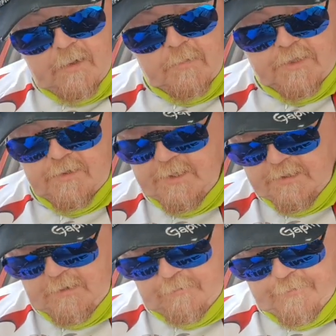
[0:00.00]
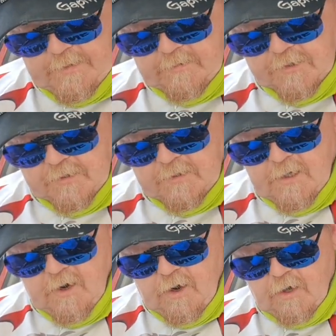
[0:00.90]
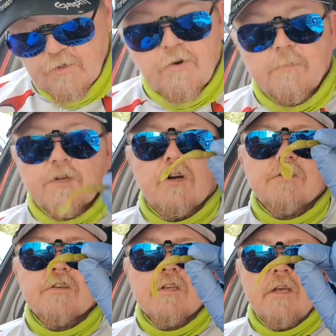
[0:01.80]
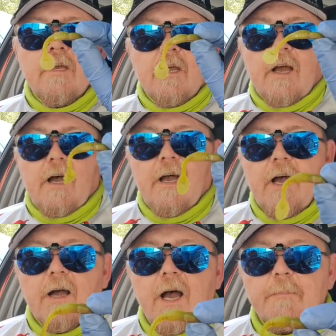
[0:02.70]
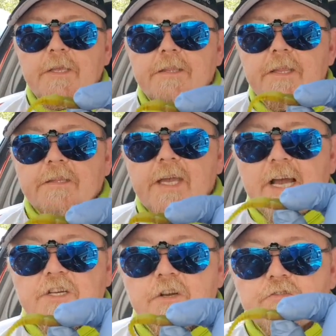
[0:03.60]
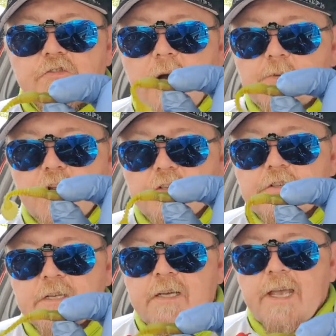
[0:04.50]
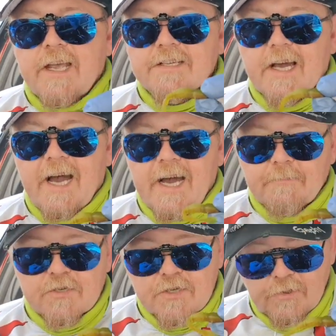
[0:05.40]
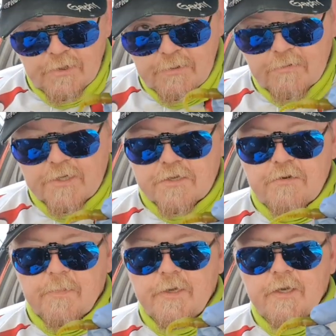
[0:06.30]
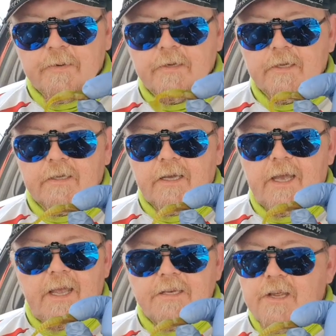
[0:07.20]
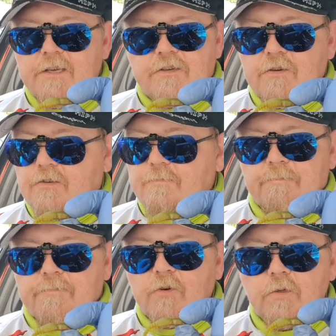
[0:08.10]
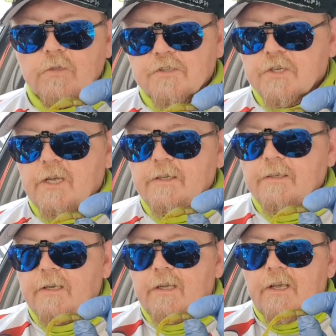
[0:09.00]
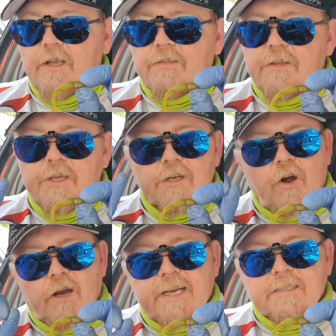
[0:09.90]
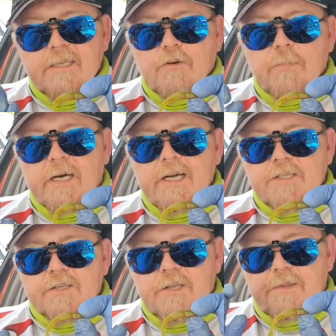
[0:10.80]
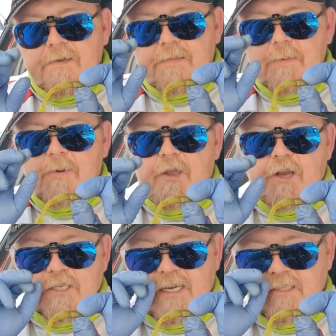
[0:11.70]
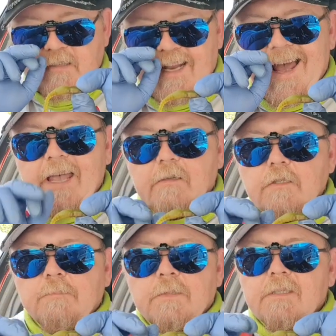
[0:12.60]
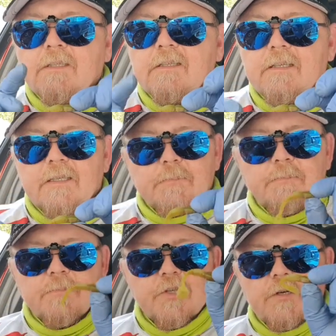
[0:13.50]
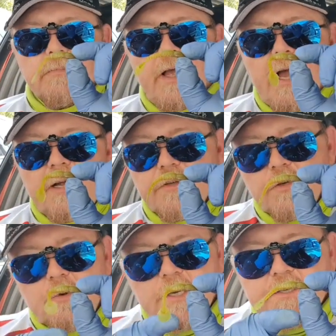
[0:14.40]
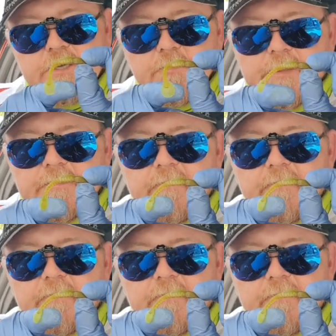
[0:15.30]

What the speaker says: which are these little fellas on drop shot. I mean, the action on drop shot is absolutely superb. It's just faultless, and you're not getting little bites. The perch actually inhale them. So I don't know what it is, whether